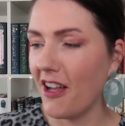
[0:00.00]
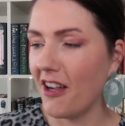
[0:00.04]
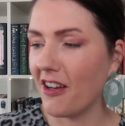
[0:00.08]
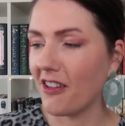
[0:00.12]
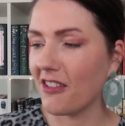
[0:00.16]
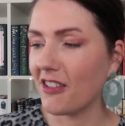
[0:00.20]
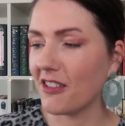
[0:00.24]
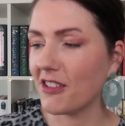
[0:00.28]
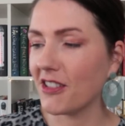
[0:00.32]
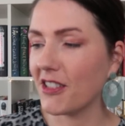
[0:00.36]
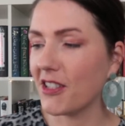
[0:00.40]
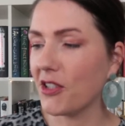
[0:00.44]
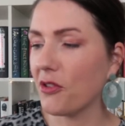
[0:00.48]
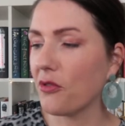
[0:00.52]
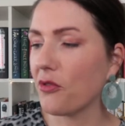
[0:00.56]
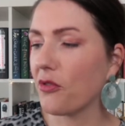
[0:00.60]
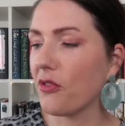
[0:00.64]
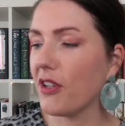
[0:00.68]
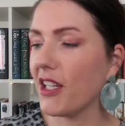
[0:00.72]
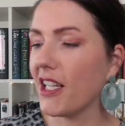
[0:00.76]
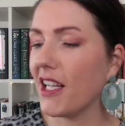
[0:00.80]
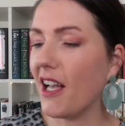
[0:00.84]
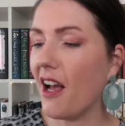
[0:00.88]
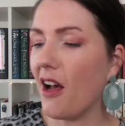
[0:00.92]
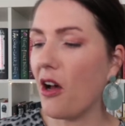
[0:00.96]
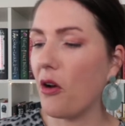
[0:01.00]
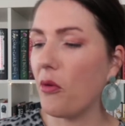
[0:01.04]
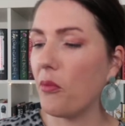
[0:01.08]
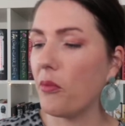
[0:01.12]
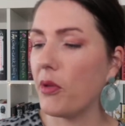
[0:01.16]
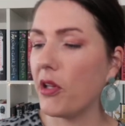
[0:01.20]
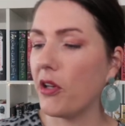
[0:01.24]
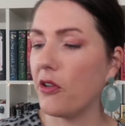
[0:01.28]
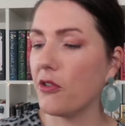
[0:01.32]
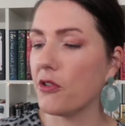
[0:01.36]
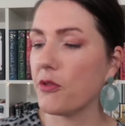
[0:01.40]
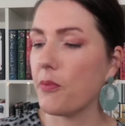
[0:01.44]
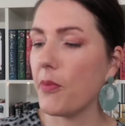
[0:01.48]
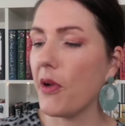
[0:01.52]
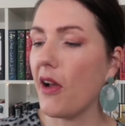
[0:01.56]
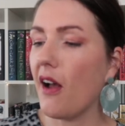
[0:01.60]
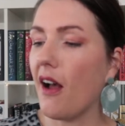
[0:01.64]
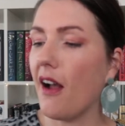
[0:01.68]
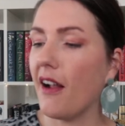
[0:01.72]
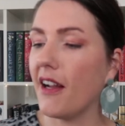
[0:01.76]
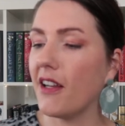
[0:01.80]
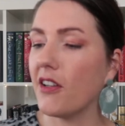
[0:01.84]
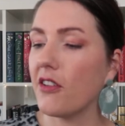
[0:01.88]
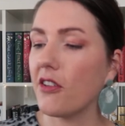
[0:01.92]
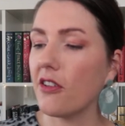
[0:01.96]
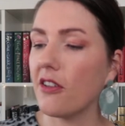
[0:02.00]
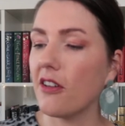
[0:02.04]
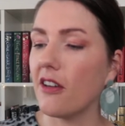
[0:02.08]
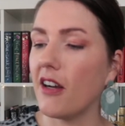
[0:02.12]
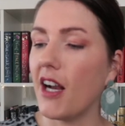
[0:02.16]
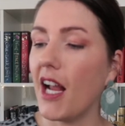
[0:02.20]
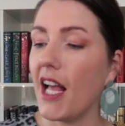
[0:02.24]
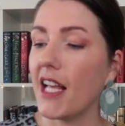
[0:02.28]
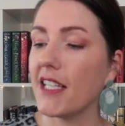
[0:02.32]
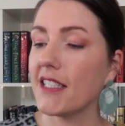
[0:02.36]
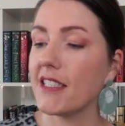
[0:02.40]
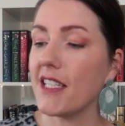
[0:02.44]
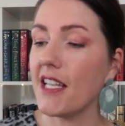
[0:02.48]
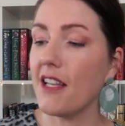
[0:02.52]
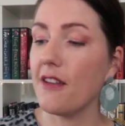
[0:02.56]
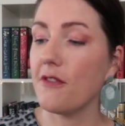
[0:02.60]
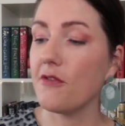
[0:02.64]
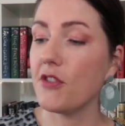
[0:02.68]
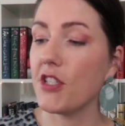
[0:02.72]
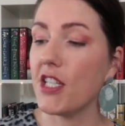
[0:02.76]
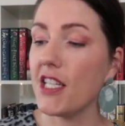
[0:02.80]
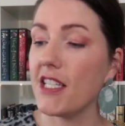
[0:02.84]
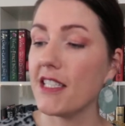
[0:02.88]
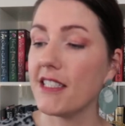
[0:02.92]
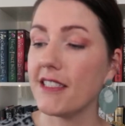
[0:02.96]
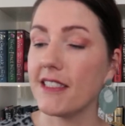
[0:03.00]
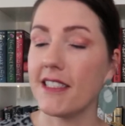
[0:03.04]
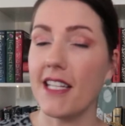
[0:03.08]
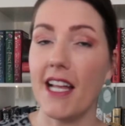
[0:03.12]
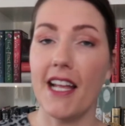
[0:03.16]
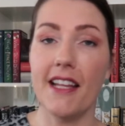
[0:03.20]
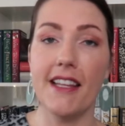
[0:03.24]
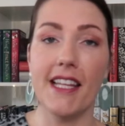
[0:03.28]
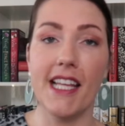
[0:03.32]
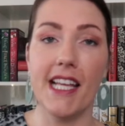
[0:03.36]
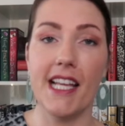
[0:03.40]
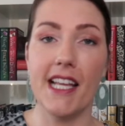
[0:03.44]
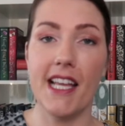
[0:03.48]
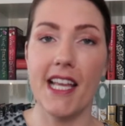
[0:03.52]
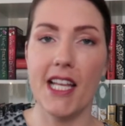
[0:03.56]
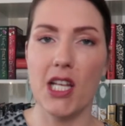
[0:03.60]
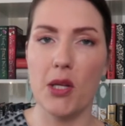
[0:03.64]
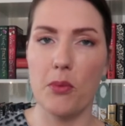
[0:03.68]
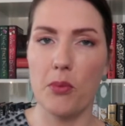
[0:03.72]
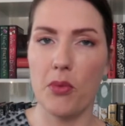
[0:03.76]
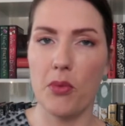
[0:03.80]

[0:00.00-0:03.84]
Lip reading: Her silvery gown blows behind her as if she is standing in a